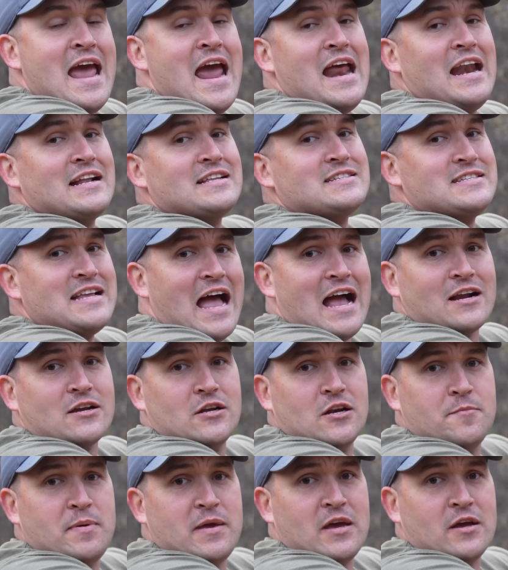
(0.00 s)
and it's not
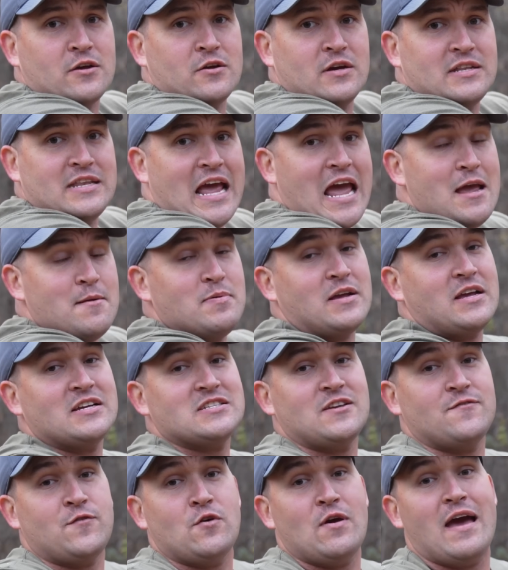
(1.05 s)
gonna be a good day
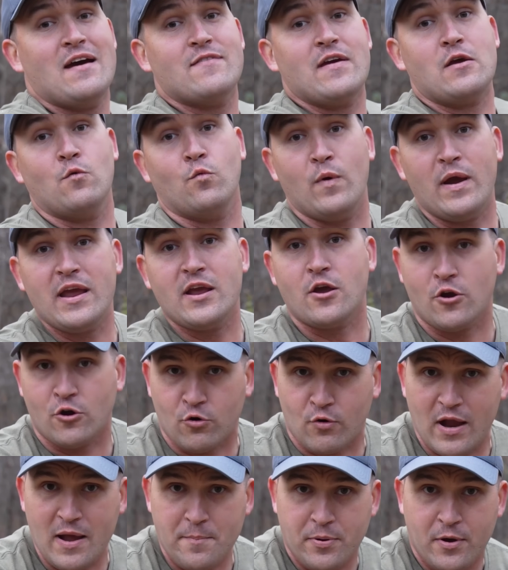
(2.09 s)
because if you have a weak
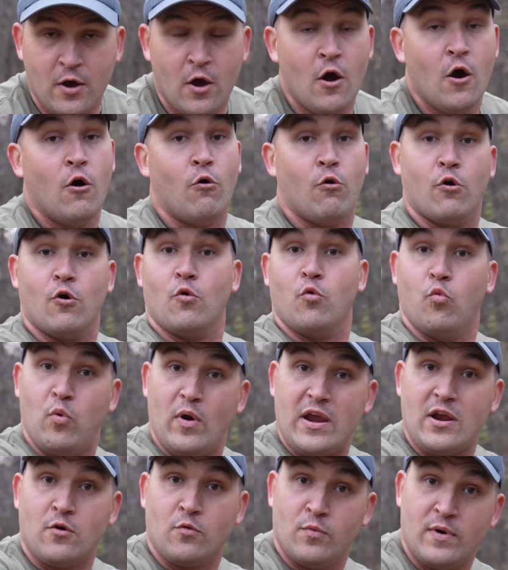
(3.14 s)
grip or
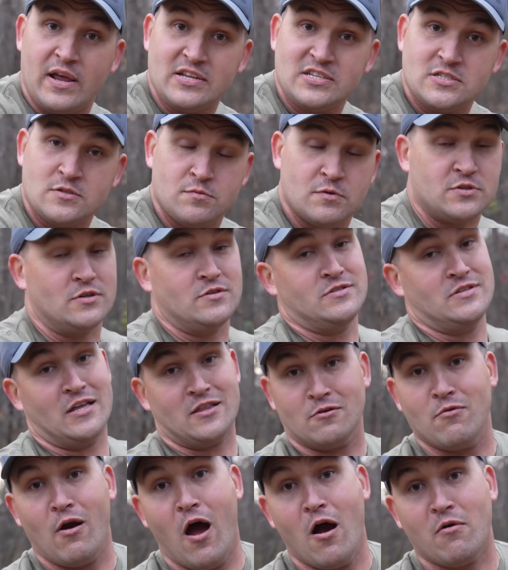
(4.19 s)
weak wrist, which there's
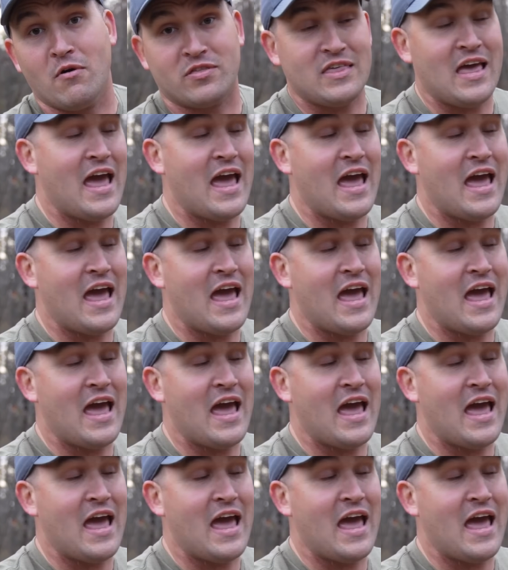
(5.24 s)
nothing wrong with